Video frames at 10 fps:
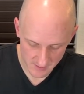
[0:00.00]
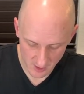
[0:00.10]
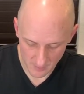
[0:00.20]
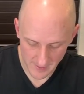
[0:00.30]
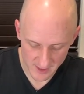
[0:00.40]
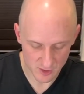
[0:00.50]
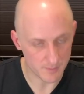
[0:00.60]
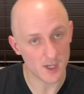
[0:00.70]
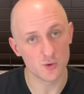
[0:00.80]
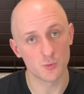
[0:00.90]
And then our master
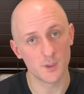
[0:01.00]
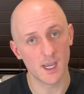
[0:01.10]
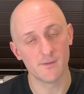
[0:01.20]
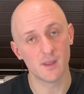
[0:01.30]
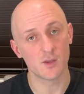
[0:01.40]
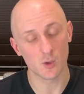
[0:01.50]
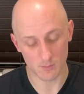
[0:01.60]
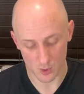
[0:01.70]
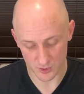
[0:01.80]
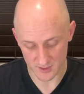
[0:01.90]
bedroom, we have that little
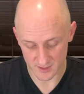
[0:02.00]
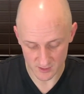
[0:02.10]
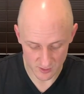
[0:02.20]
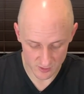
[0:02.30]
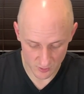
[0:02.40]
motion sensor.